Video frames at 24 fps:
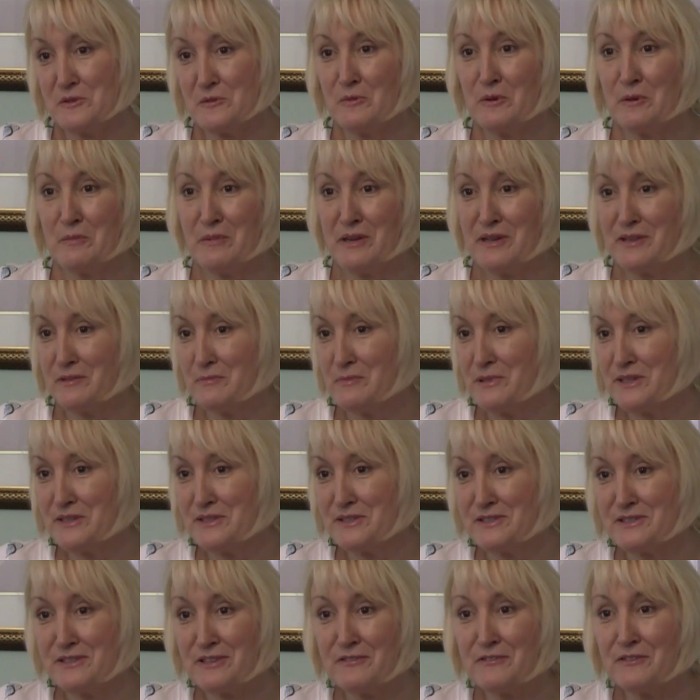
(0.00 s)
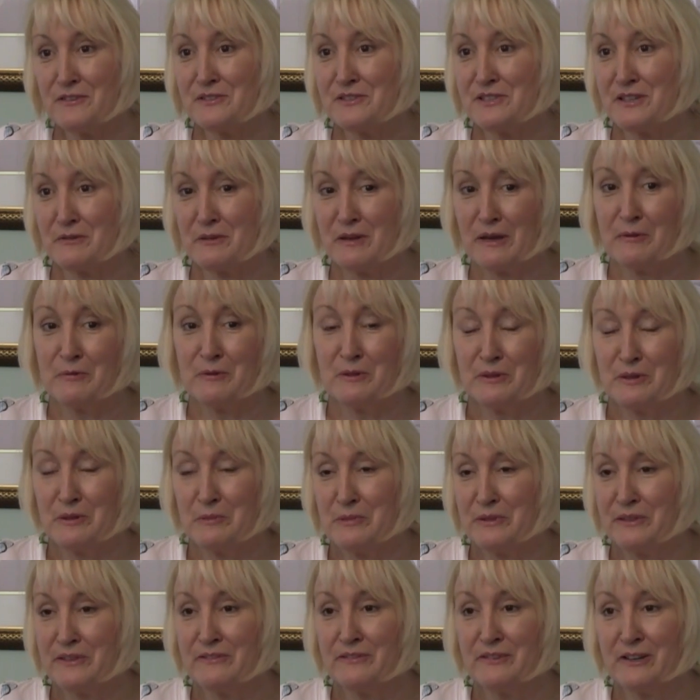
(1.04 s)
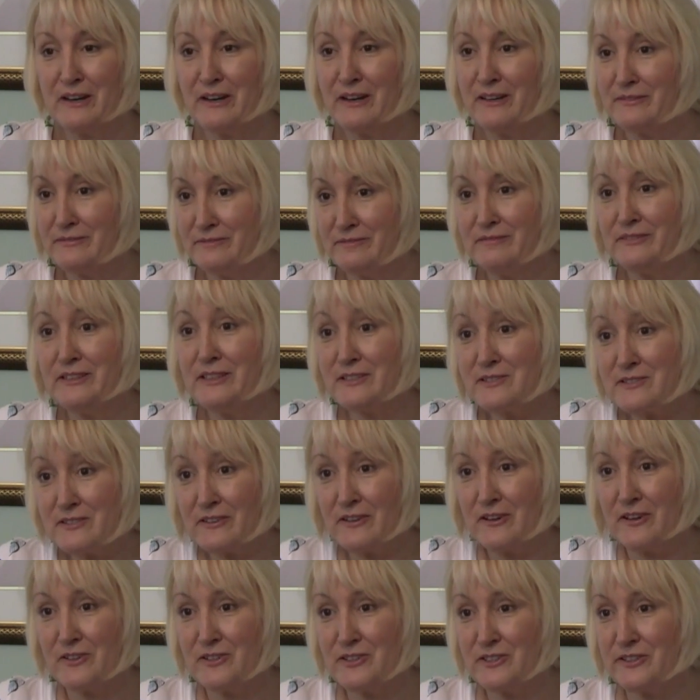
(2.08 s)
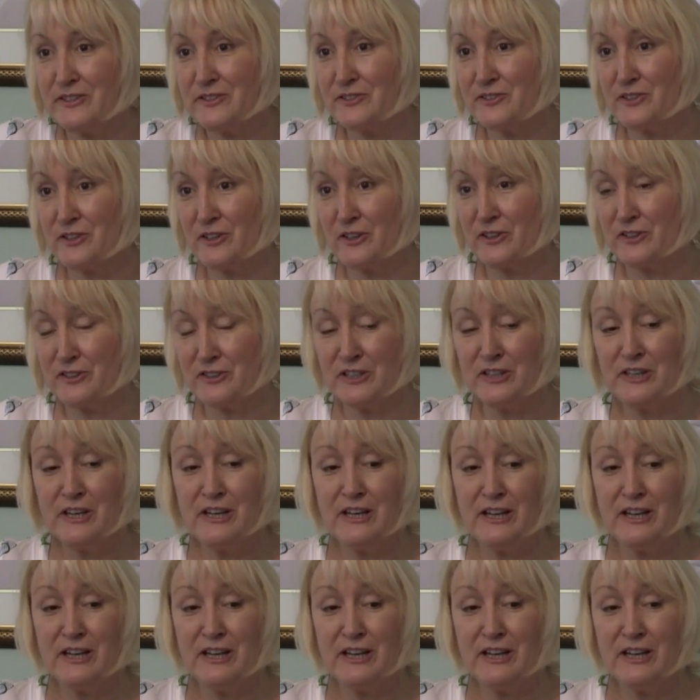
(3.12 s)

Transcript: to what made the biggest difference, I really believe God is large and in charge.